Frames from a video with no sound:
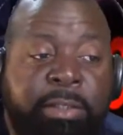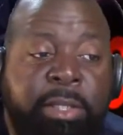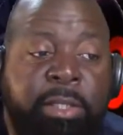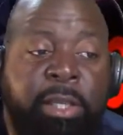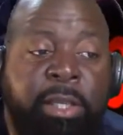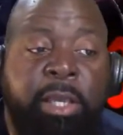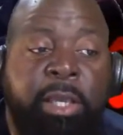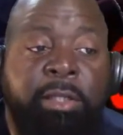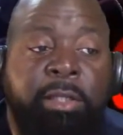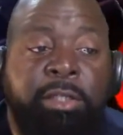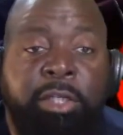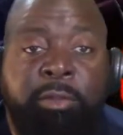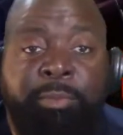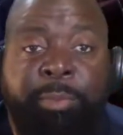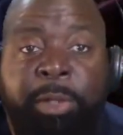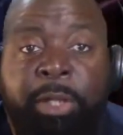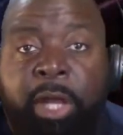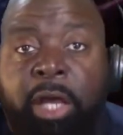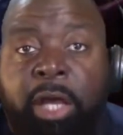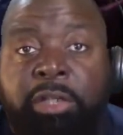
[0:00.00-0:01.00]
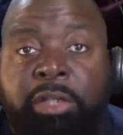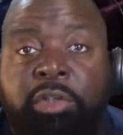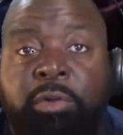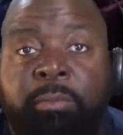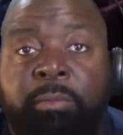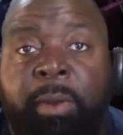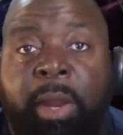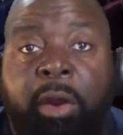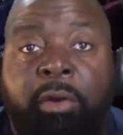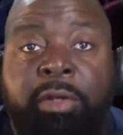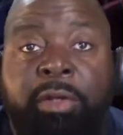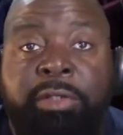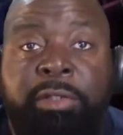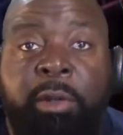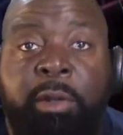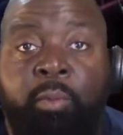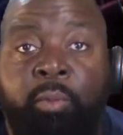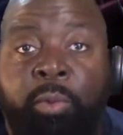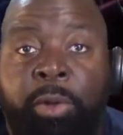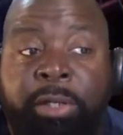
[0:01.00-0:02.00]
in. Just because you marry
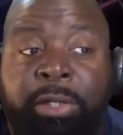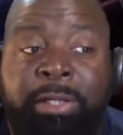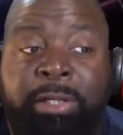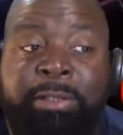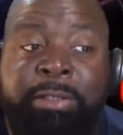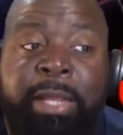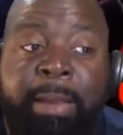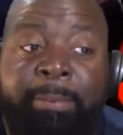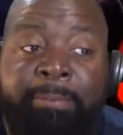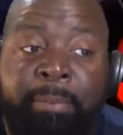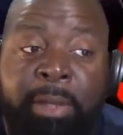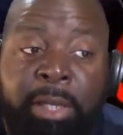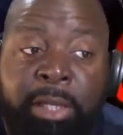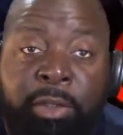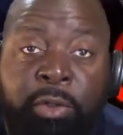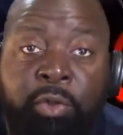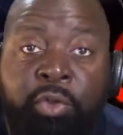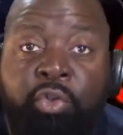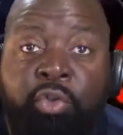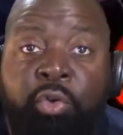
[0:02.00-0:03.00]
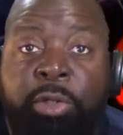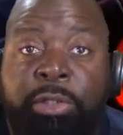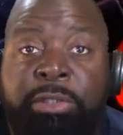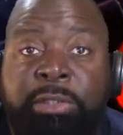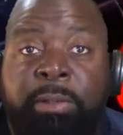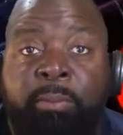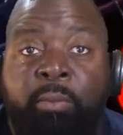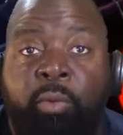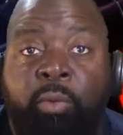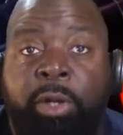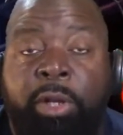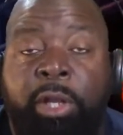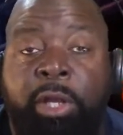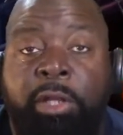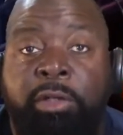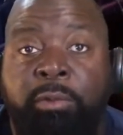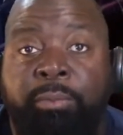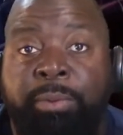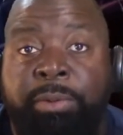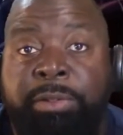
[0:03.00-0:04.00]
someone, does that mean you trust them
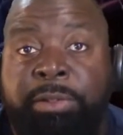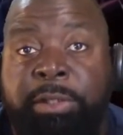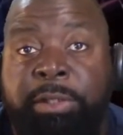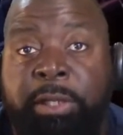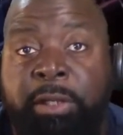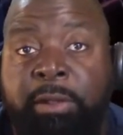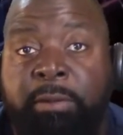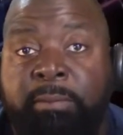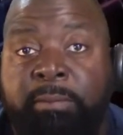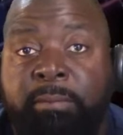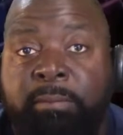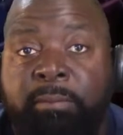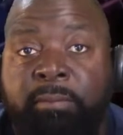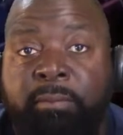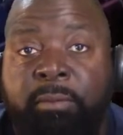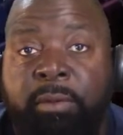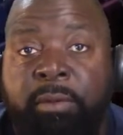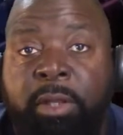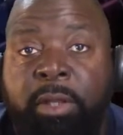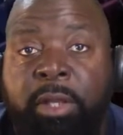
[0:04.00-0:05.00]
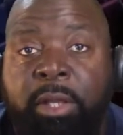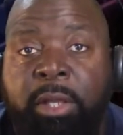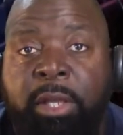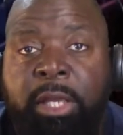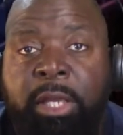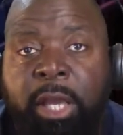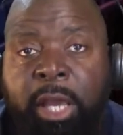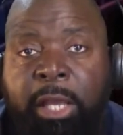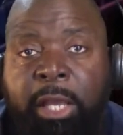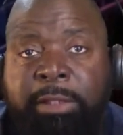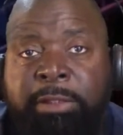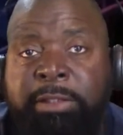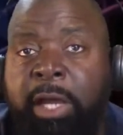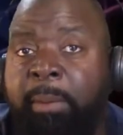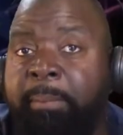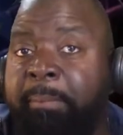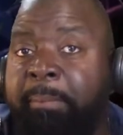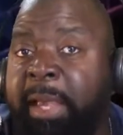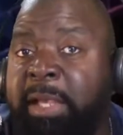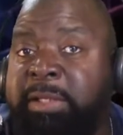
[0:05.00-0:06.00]
100%? And
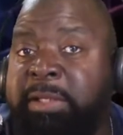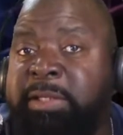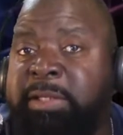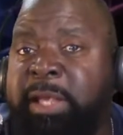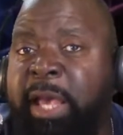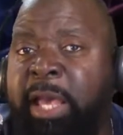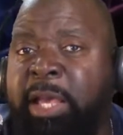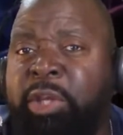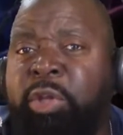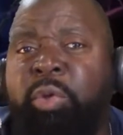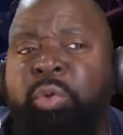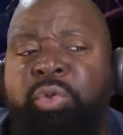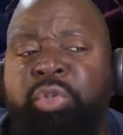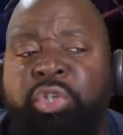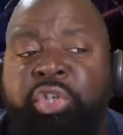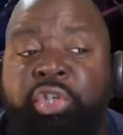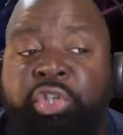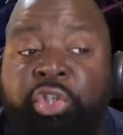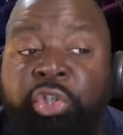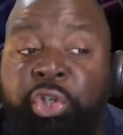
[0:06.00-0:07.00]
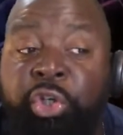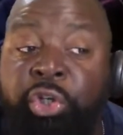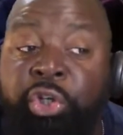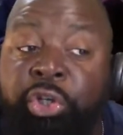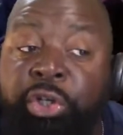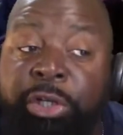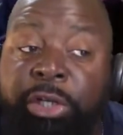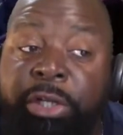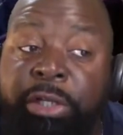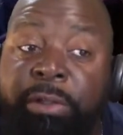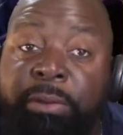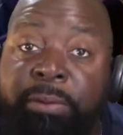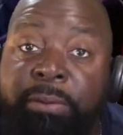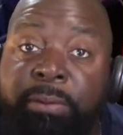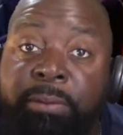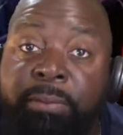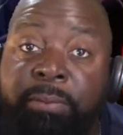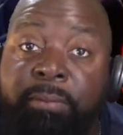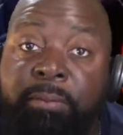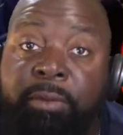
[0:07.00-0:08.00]
some may say you should.
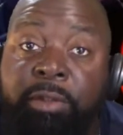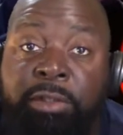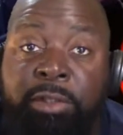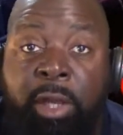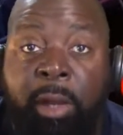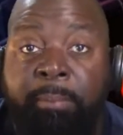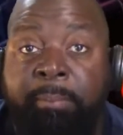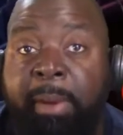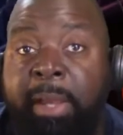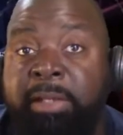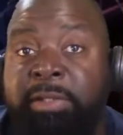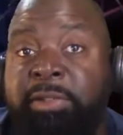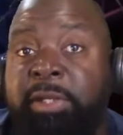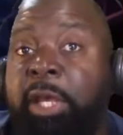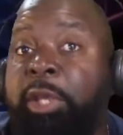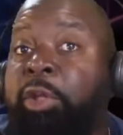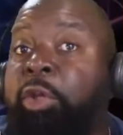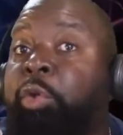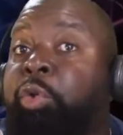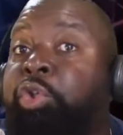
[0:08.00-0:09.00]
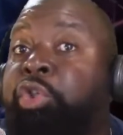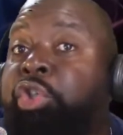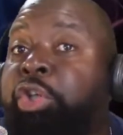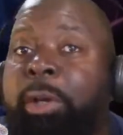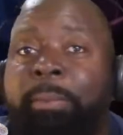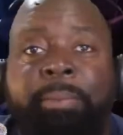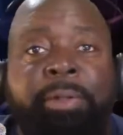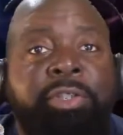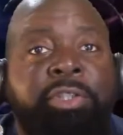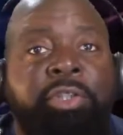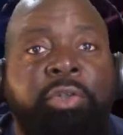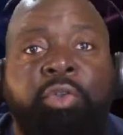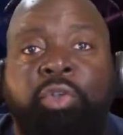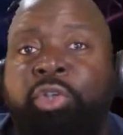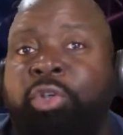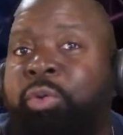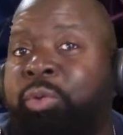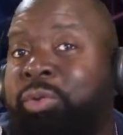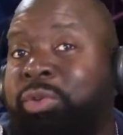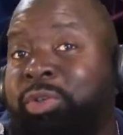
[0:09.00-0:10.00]
Some may say you should, but
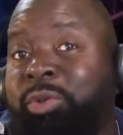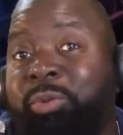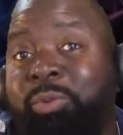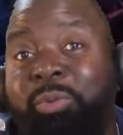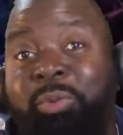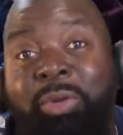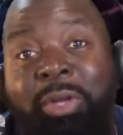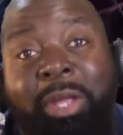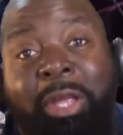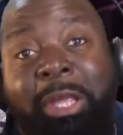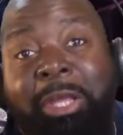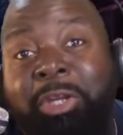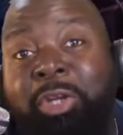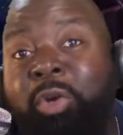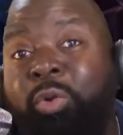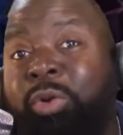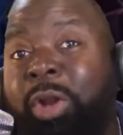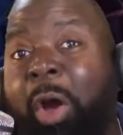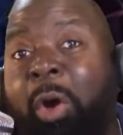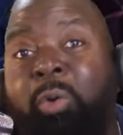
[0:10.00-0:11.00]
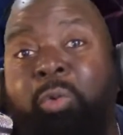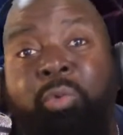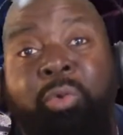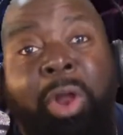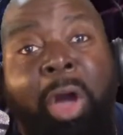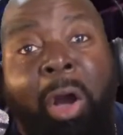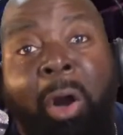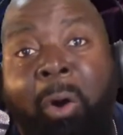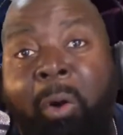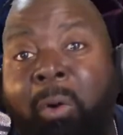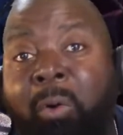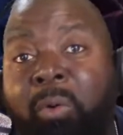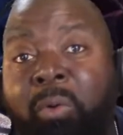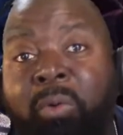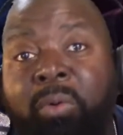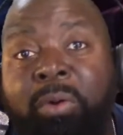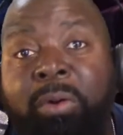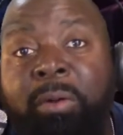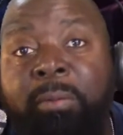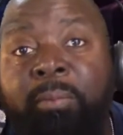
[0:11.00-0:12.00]
you don't
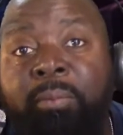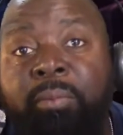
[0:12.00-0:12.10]
know.